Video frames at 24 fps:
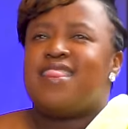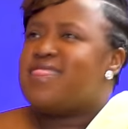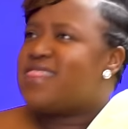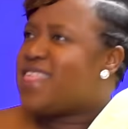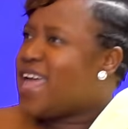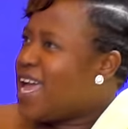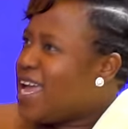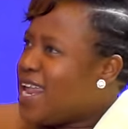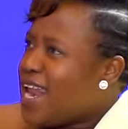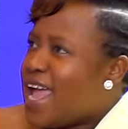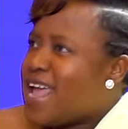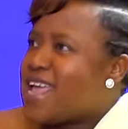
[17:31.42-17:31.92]

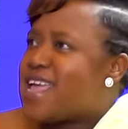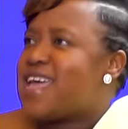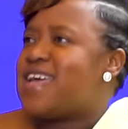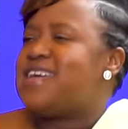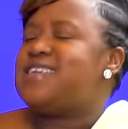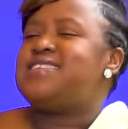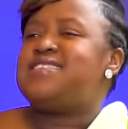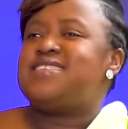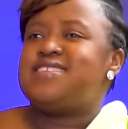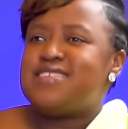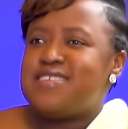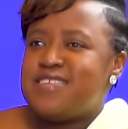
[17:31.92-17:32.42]
Then I
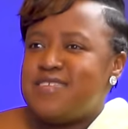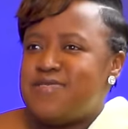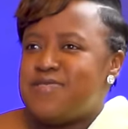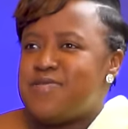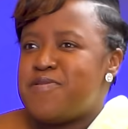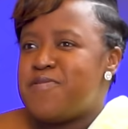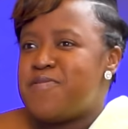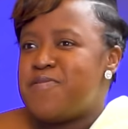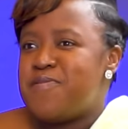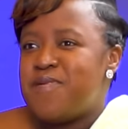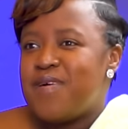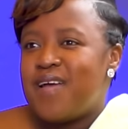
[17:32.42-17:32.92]
get, you
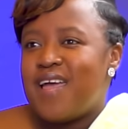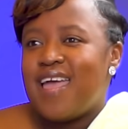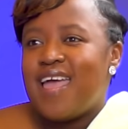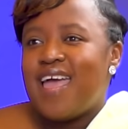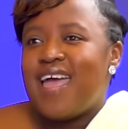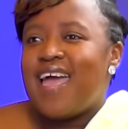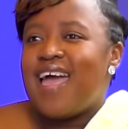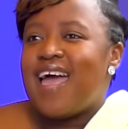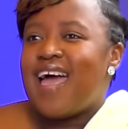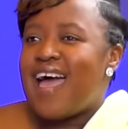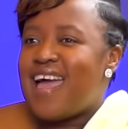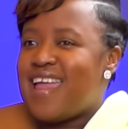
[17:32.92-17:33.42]
know,
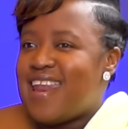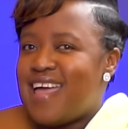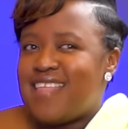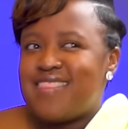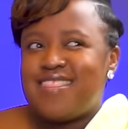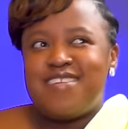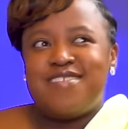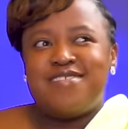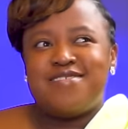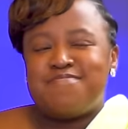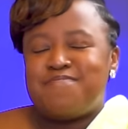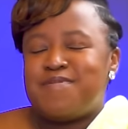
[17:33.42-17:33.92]

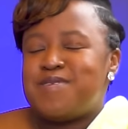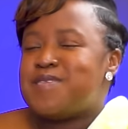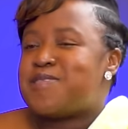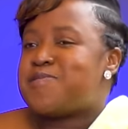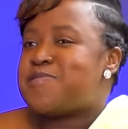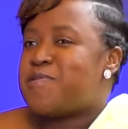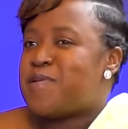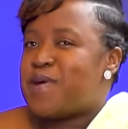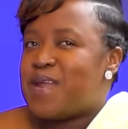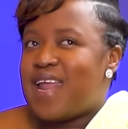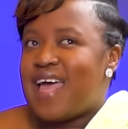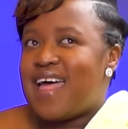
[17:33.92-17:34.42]
another
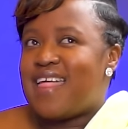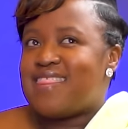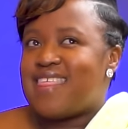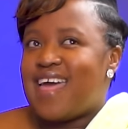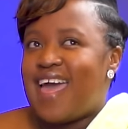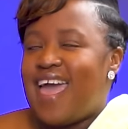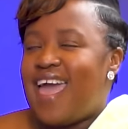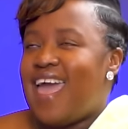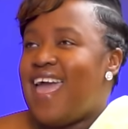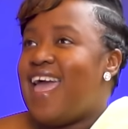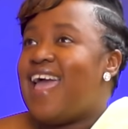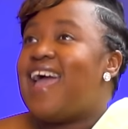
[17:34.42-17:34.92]
response to
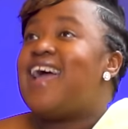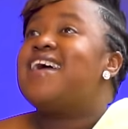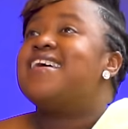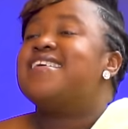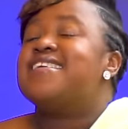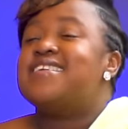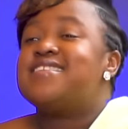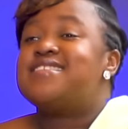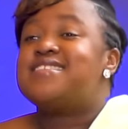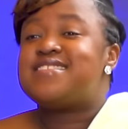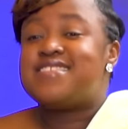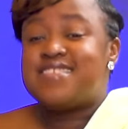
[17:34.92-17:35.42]
another.
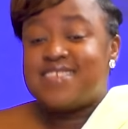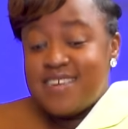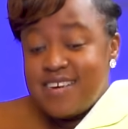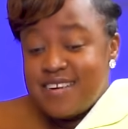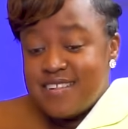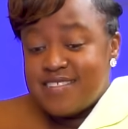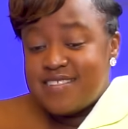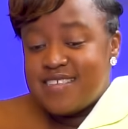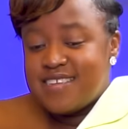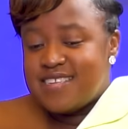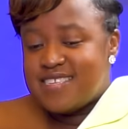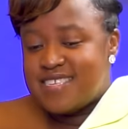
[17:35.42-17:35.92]

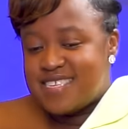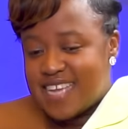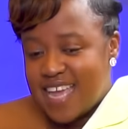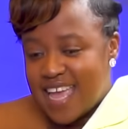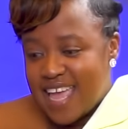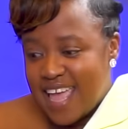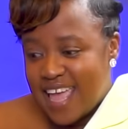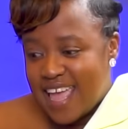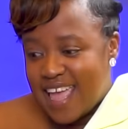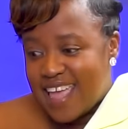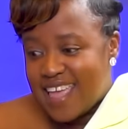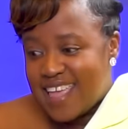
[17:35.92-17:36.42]
Till the
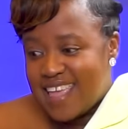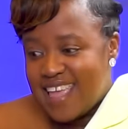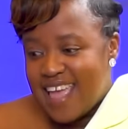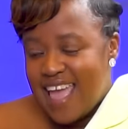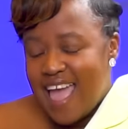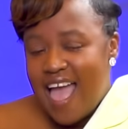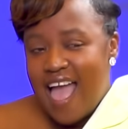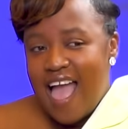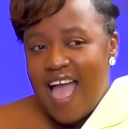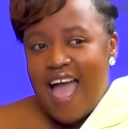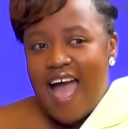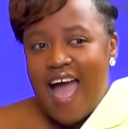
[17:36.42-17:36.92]
day
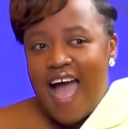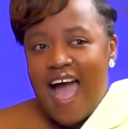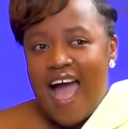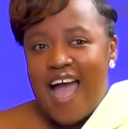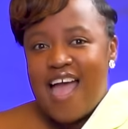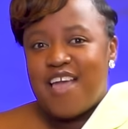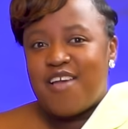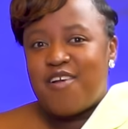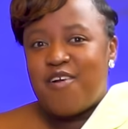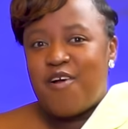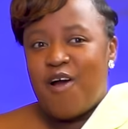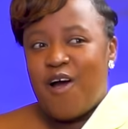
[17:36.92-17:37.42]

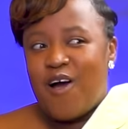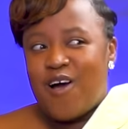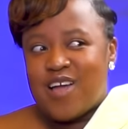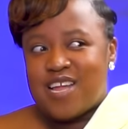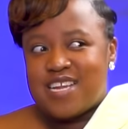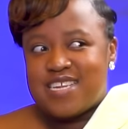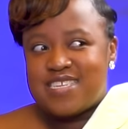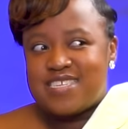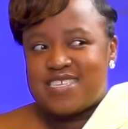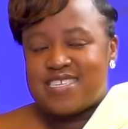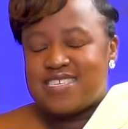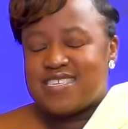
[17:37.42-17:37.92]
I
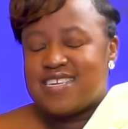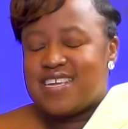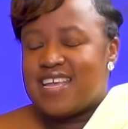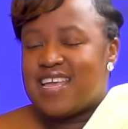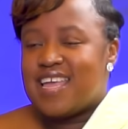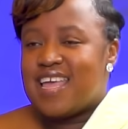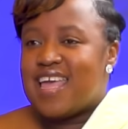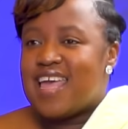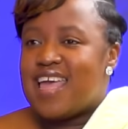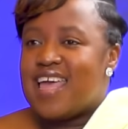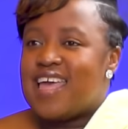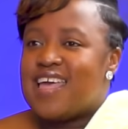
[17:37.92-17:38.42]
got
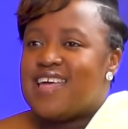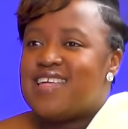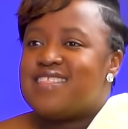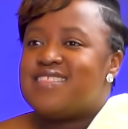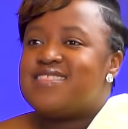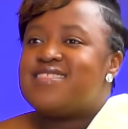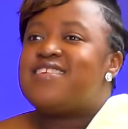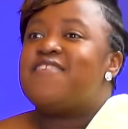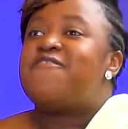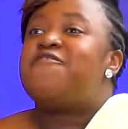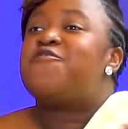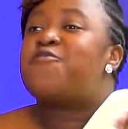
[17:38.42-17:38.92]

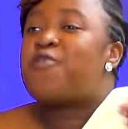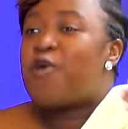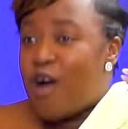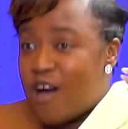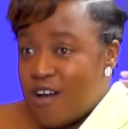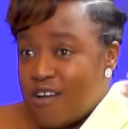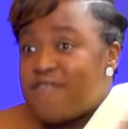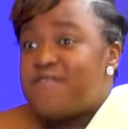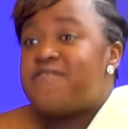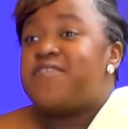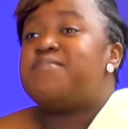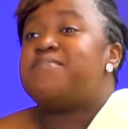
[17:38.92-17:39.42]
the
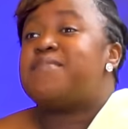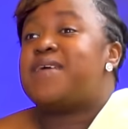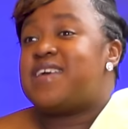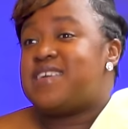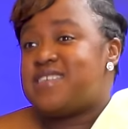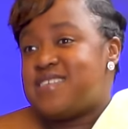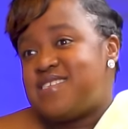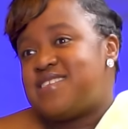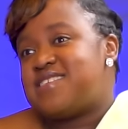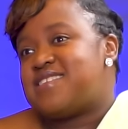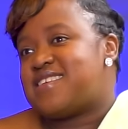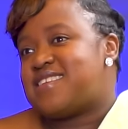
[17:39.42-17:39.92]

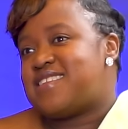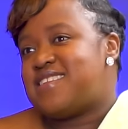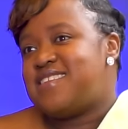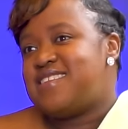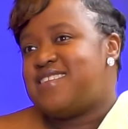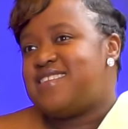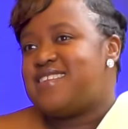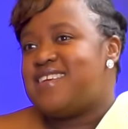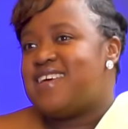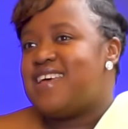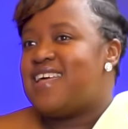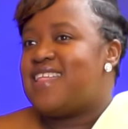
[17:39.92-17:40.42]
confirmation
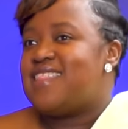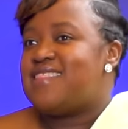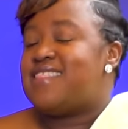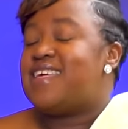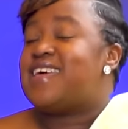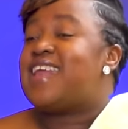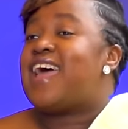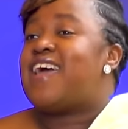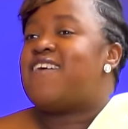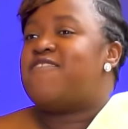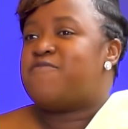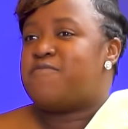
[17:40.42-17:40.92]

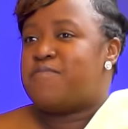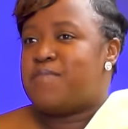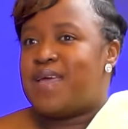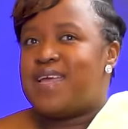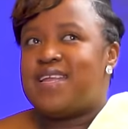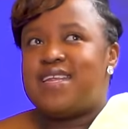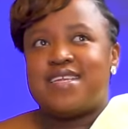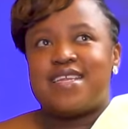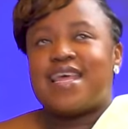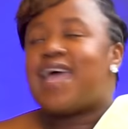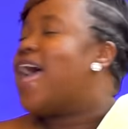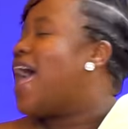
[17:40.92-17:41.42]
that I have
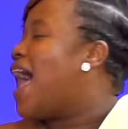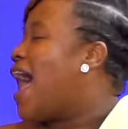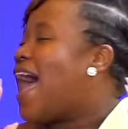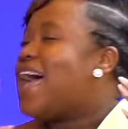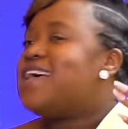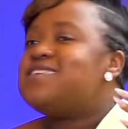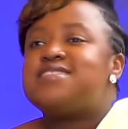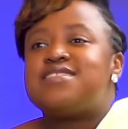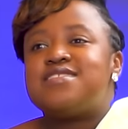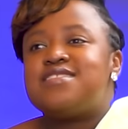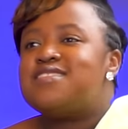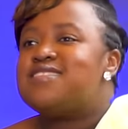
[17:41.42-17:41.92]
made it,
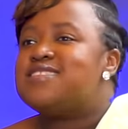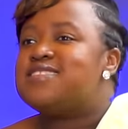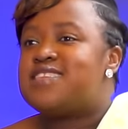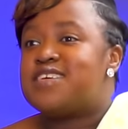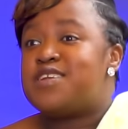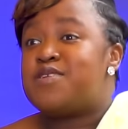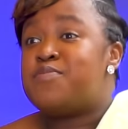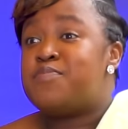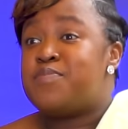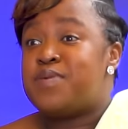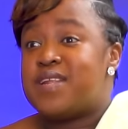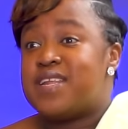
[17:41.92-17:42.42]
I still
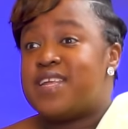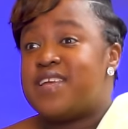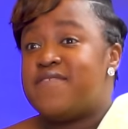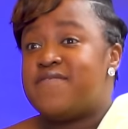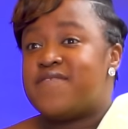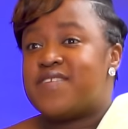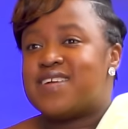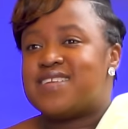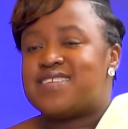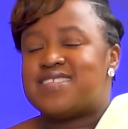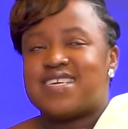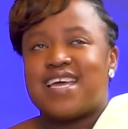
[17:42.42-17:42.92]
didn't
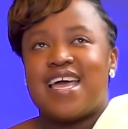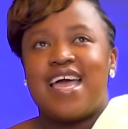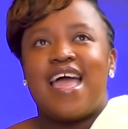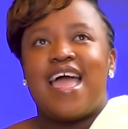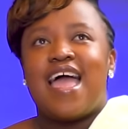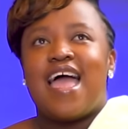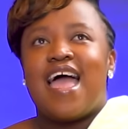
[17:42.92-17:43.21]
believe it.